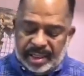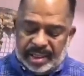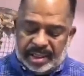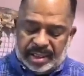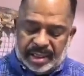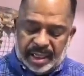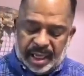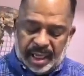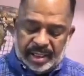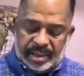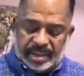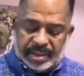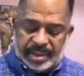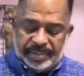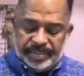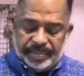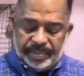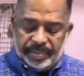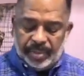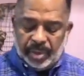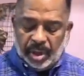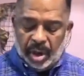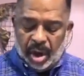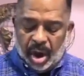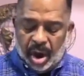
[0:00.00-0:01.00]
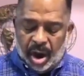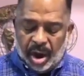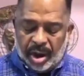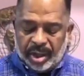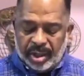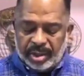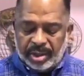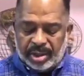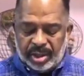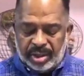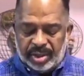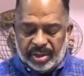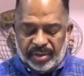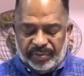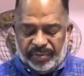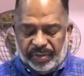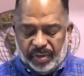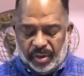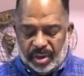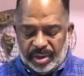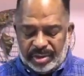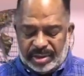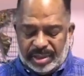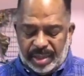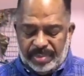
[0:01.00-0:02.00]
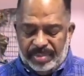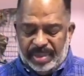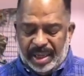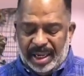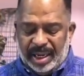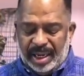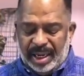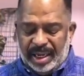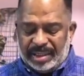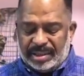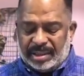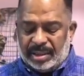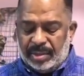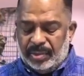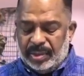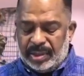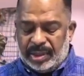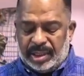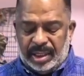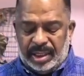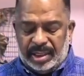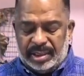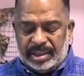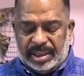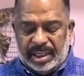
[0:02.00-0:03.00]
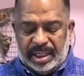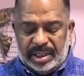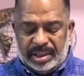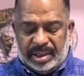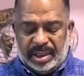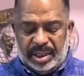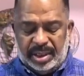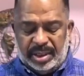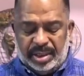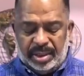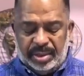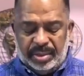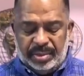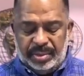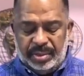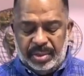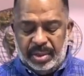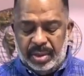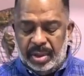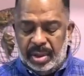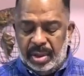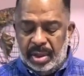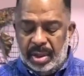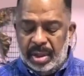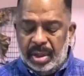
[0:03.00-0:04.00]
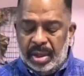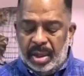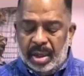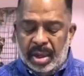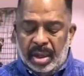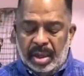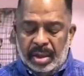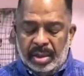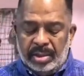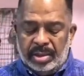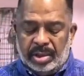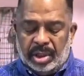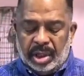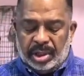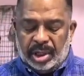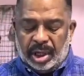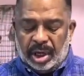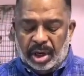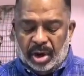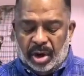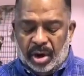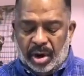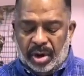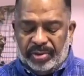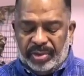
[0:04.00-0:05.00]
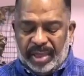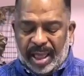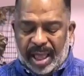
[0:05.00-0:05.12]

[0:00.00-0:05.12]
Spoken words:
says, "Hearken to the voice," I mean, listen with the intent to do, "to the Lord